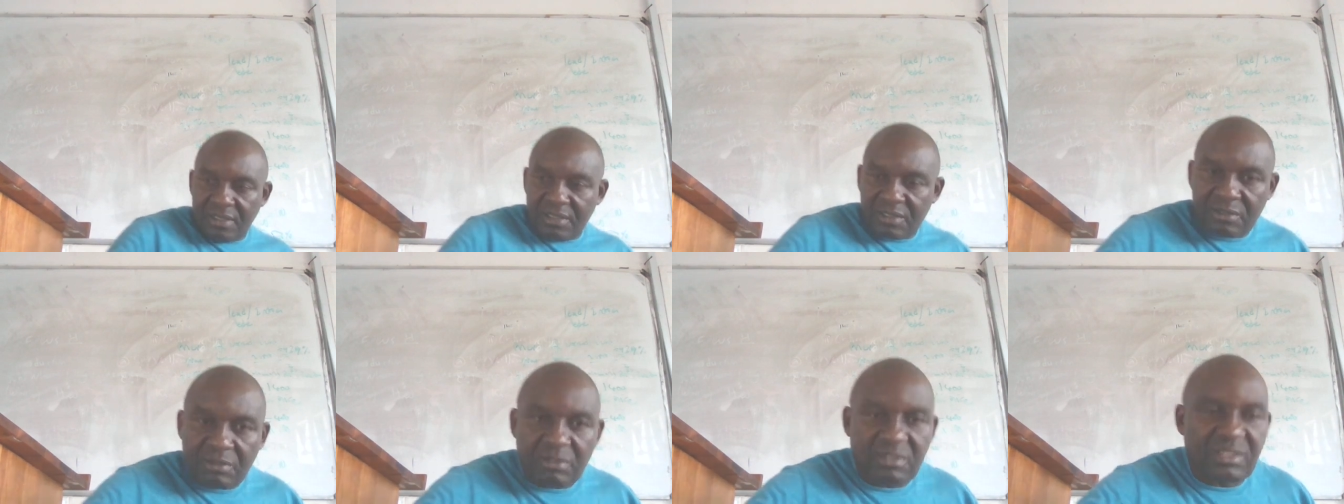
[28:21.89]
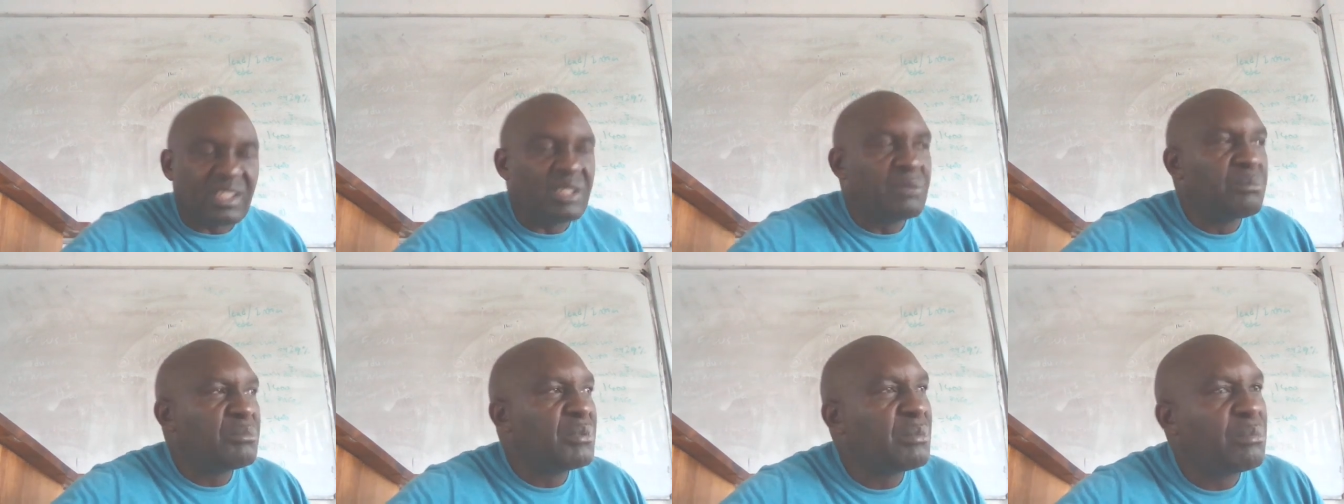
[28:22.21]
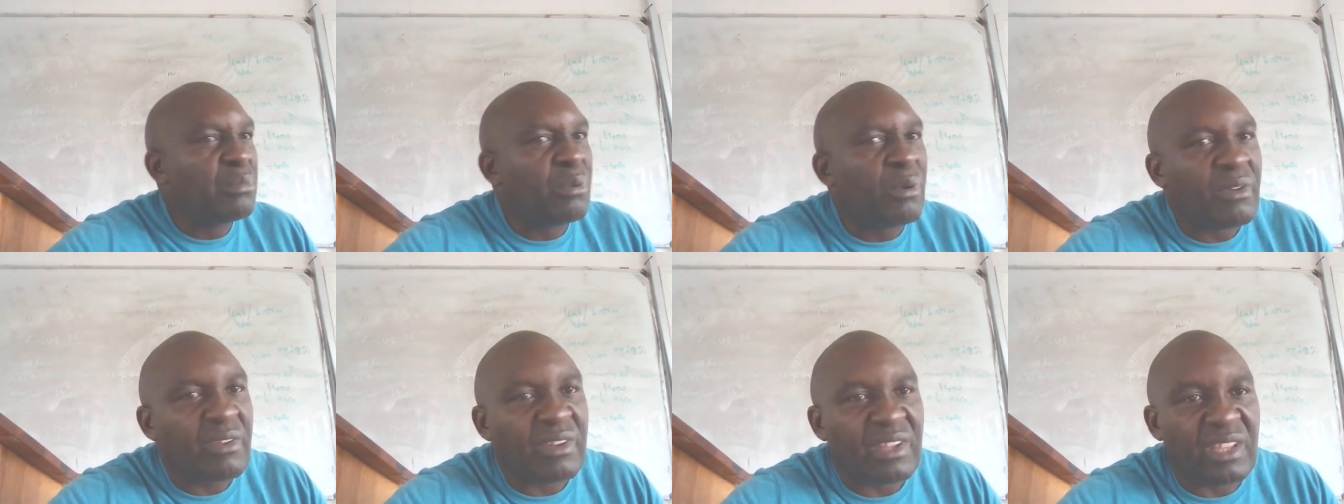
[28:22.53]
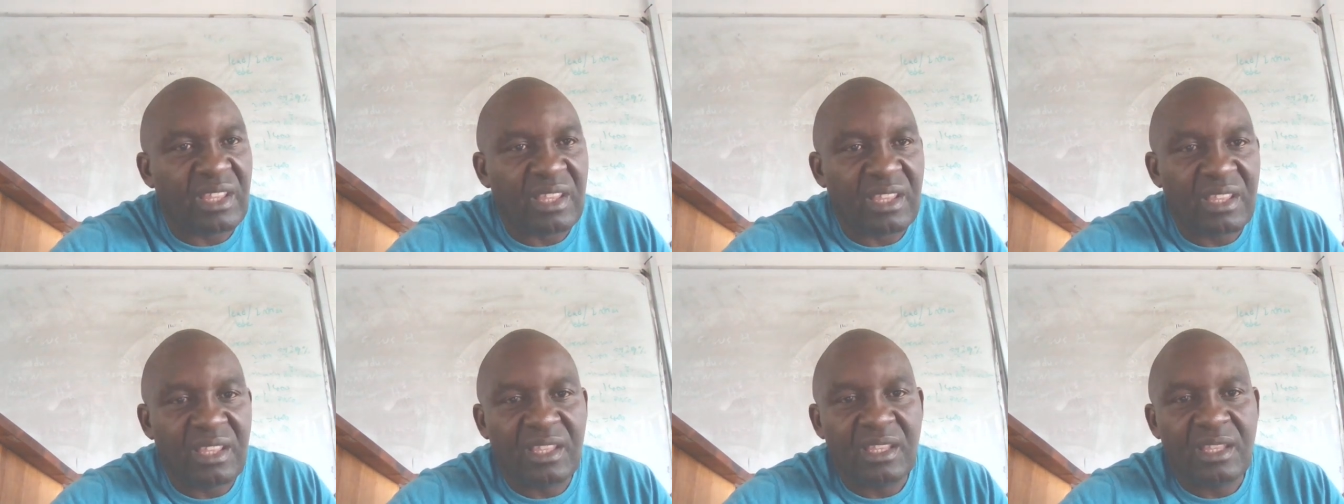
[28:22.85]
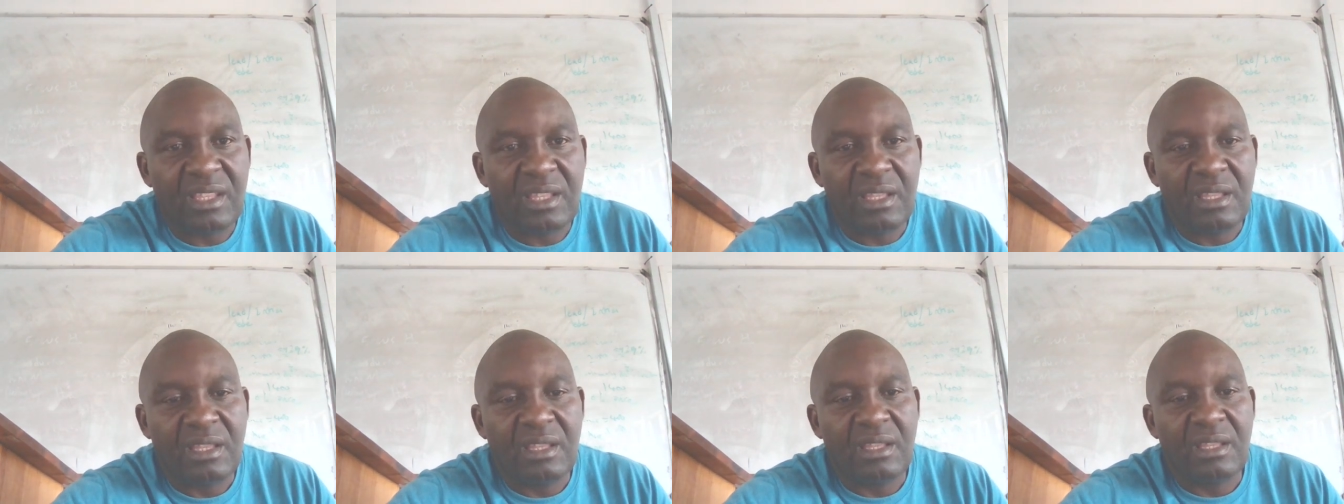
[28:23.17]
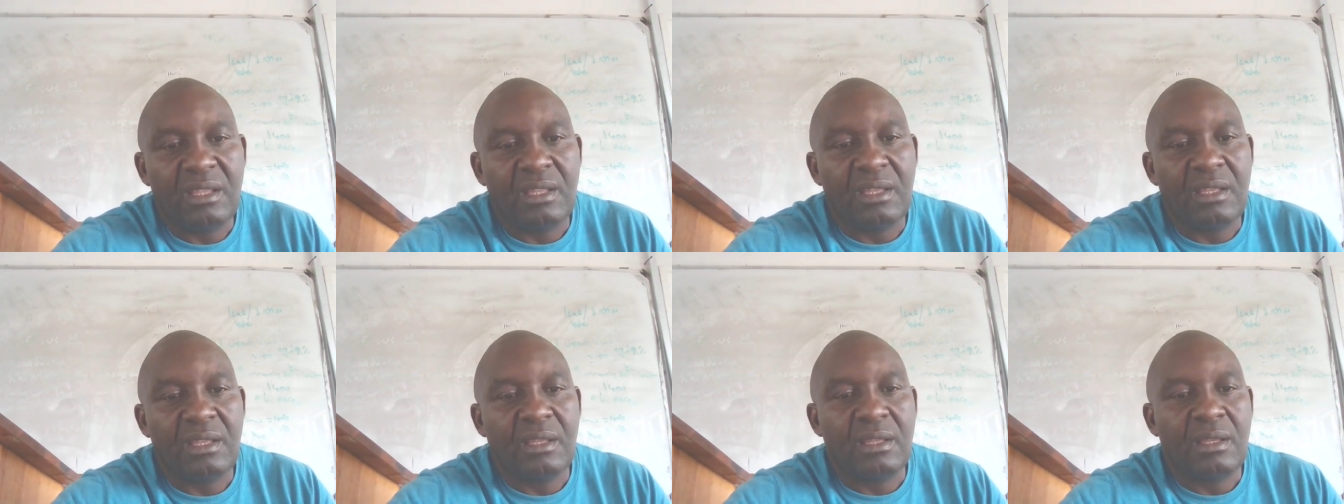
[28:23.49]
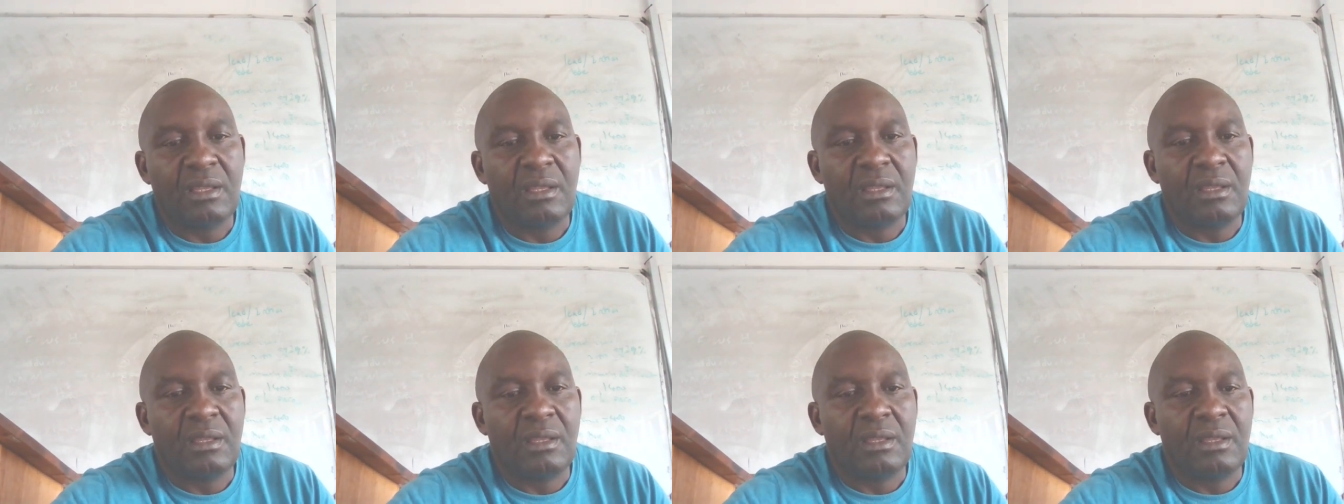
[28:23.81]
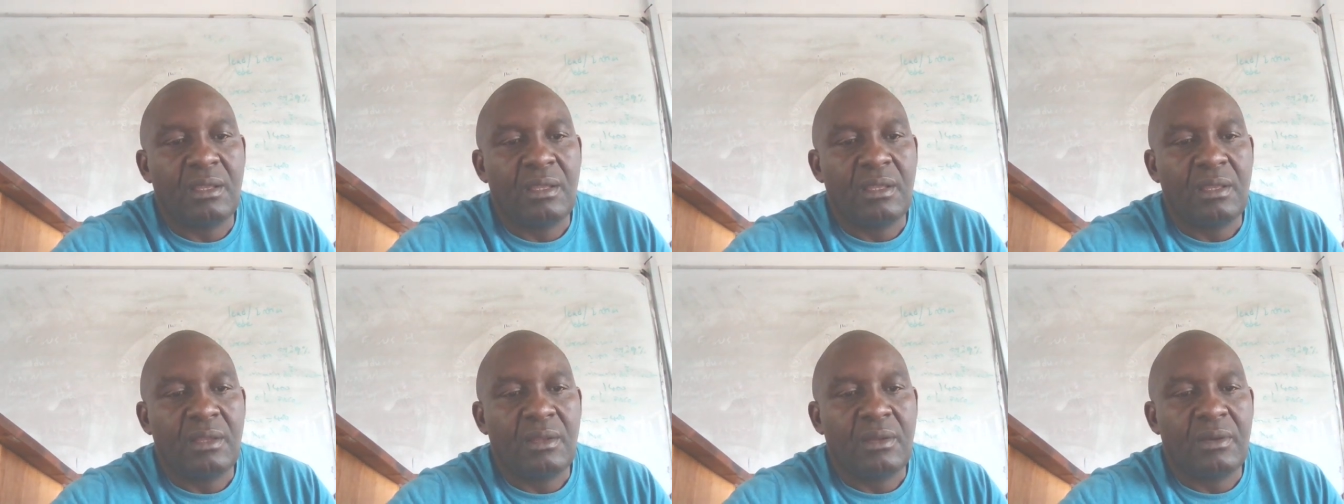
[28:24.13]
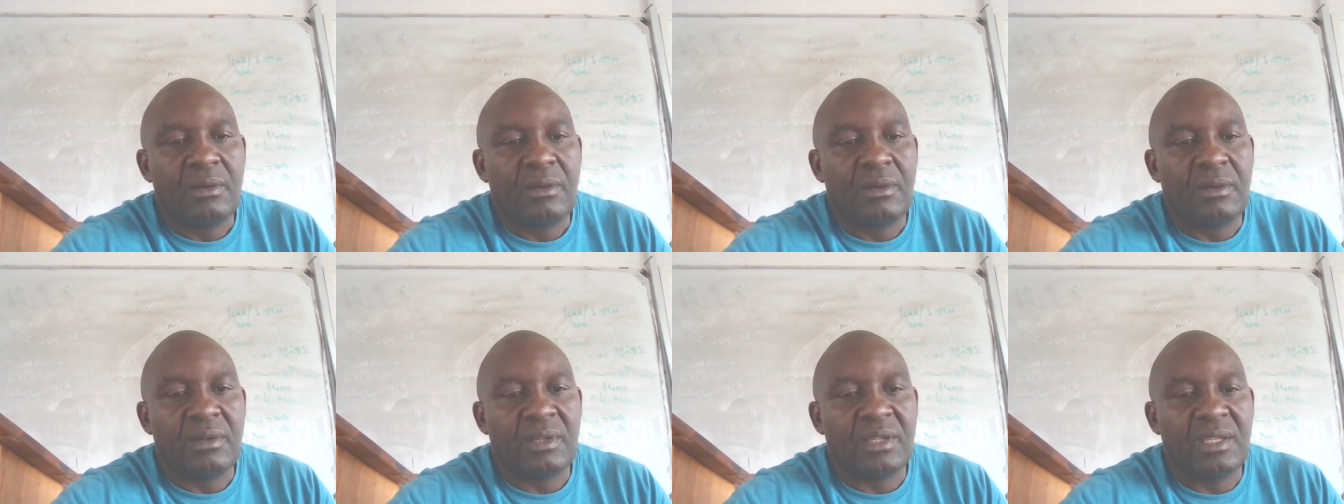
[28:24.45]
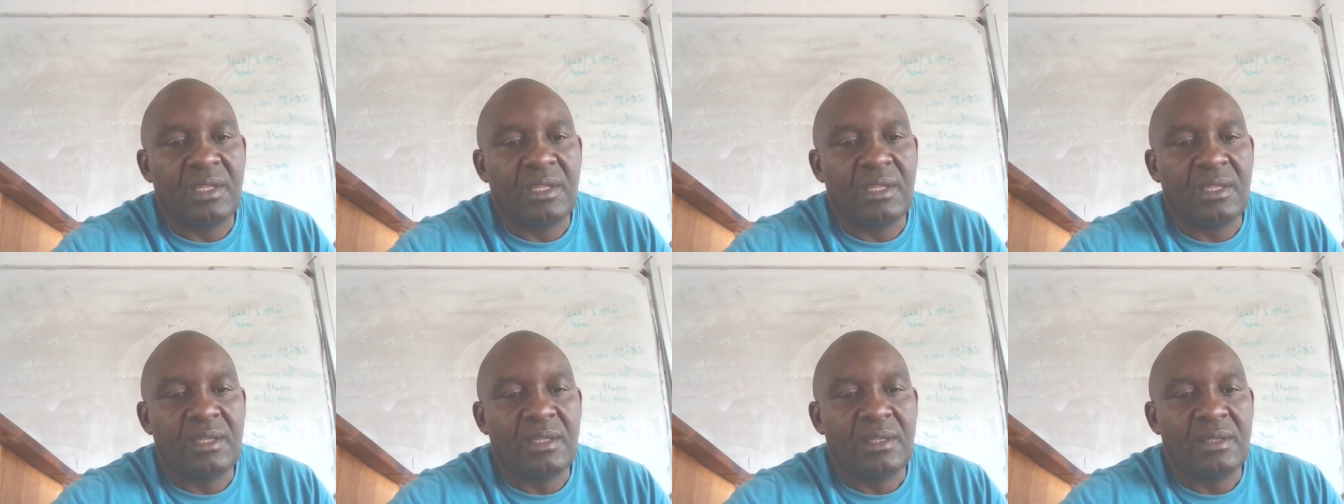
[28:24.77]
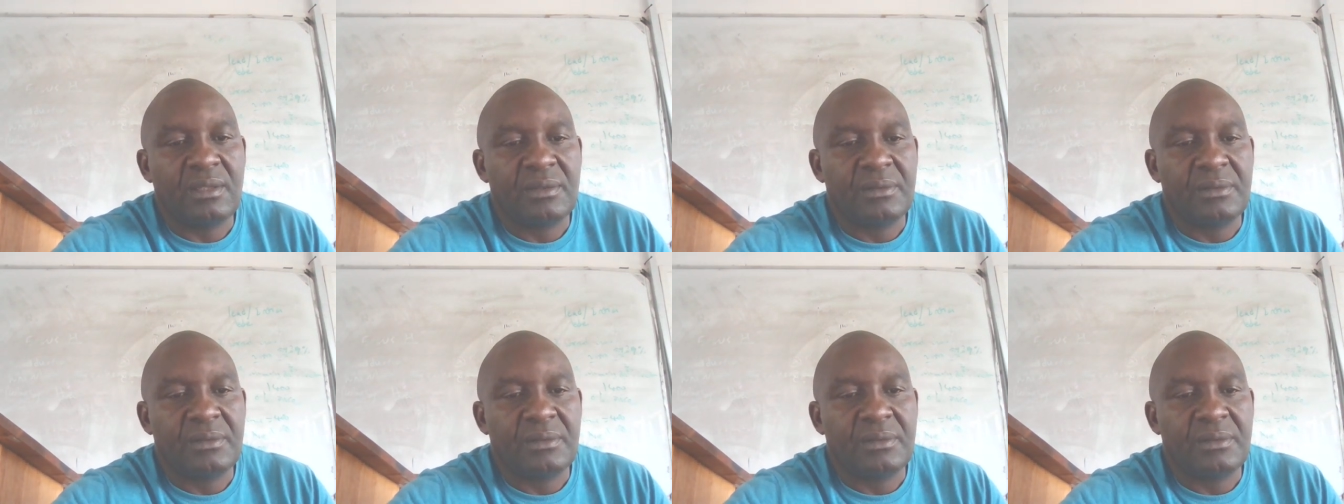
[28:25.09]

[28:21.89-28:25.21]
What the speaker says: So it can be boring. Okay.